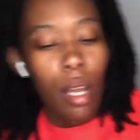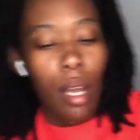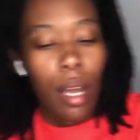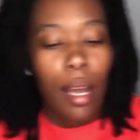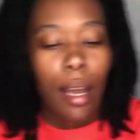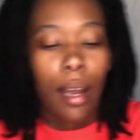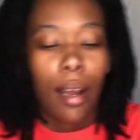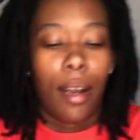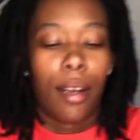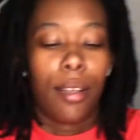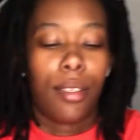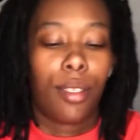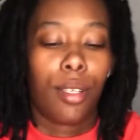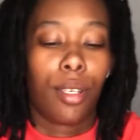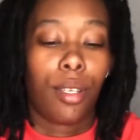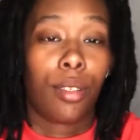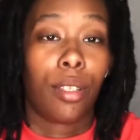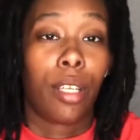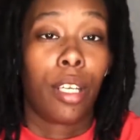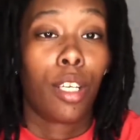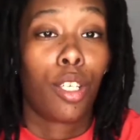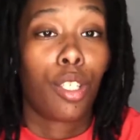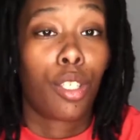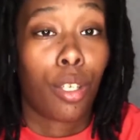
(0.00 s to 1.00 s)
All right, so you
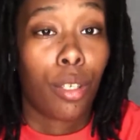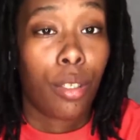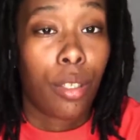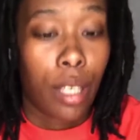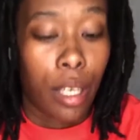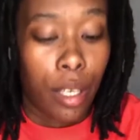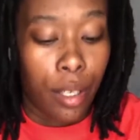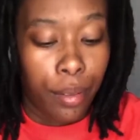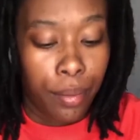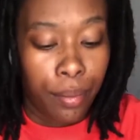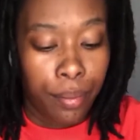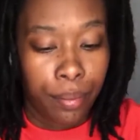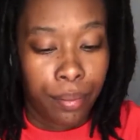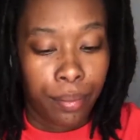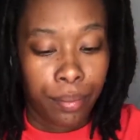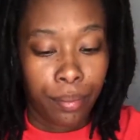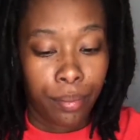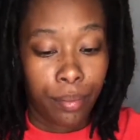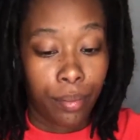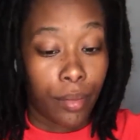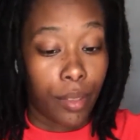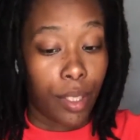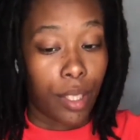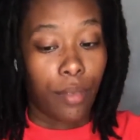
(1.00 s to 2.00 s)
lay your shirt down.
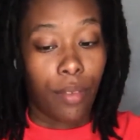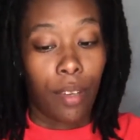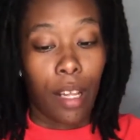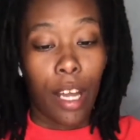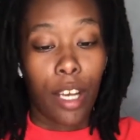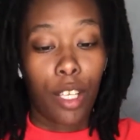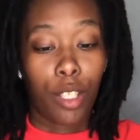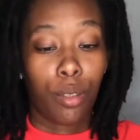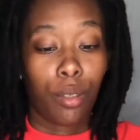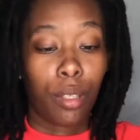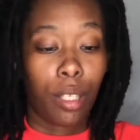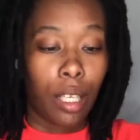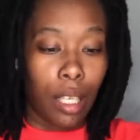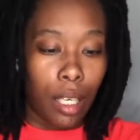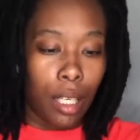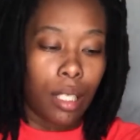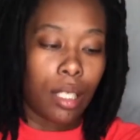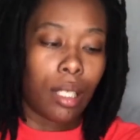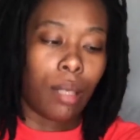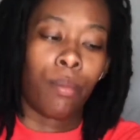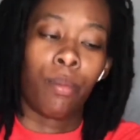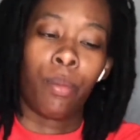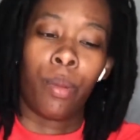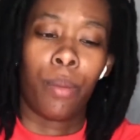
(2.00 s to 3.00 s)
As flat as you can get it.
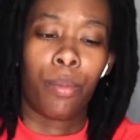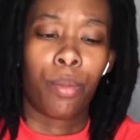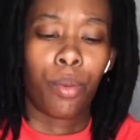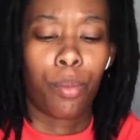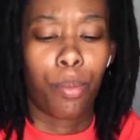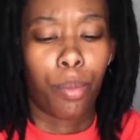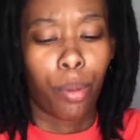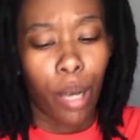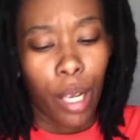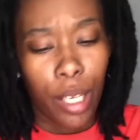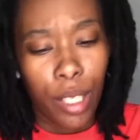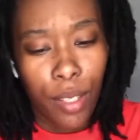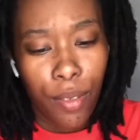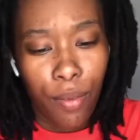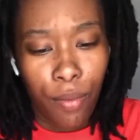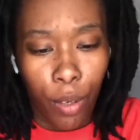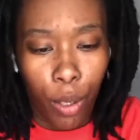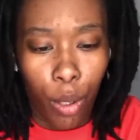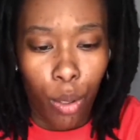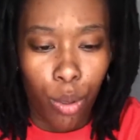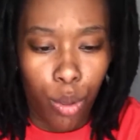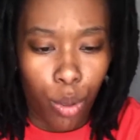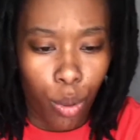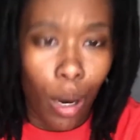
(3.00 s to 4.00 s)
Some people press
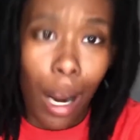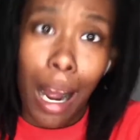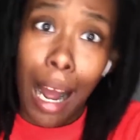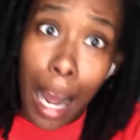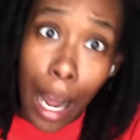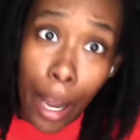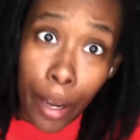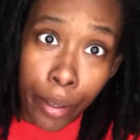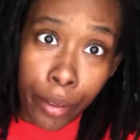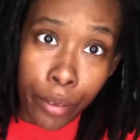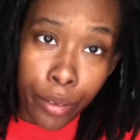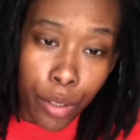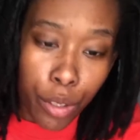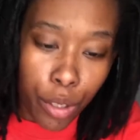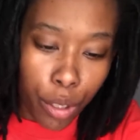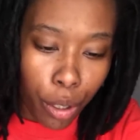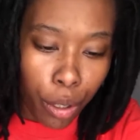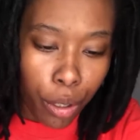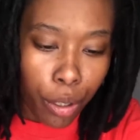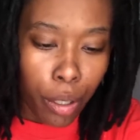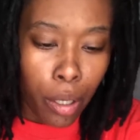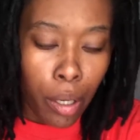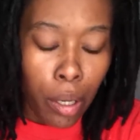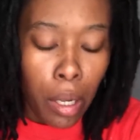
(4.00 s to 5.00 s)
first or iron the
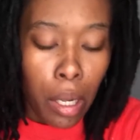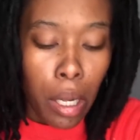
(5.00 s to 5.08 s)
shirt.